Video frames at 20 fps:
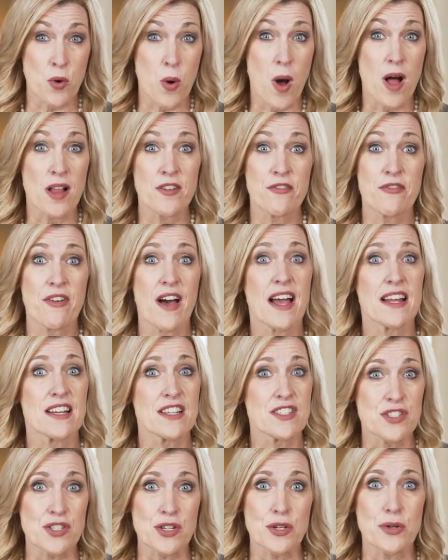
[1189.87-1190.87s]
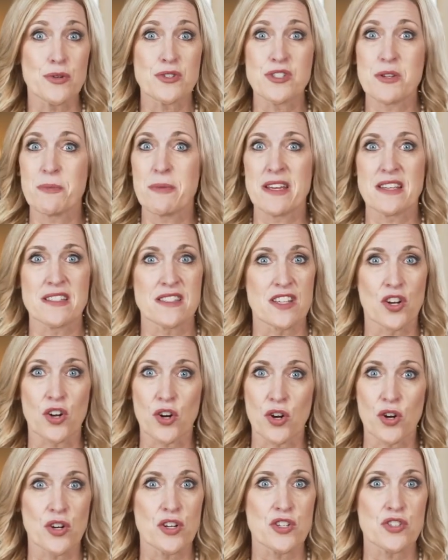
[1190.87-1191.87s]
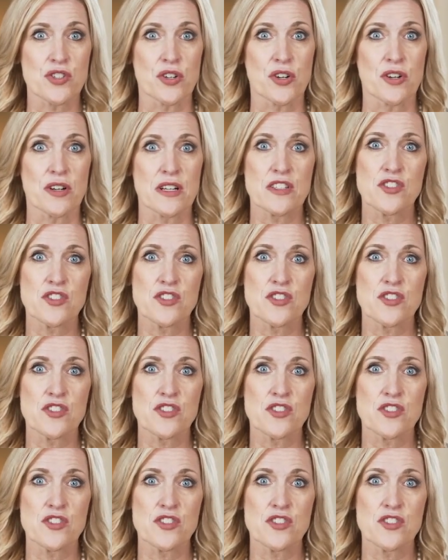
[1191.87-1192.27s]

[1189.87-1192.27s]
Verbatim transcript: qualified as you to be his encourager,